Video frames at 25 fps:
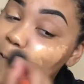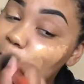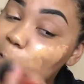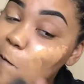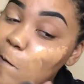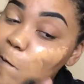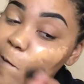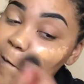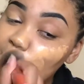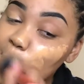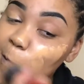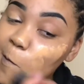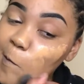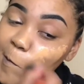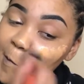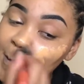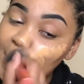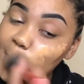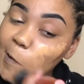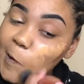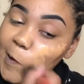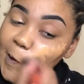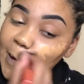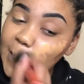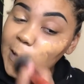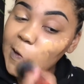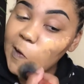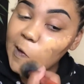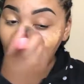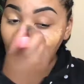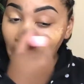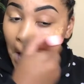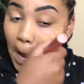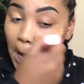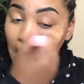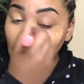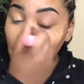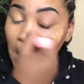And
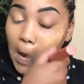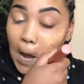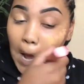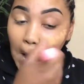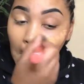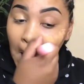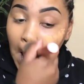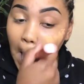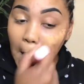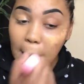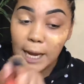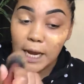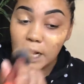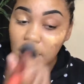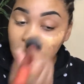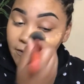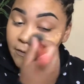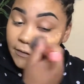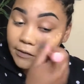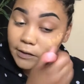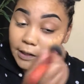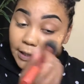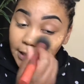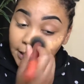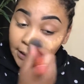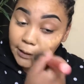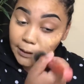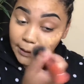I can't even lie,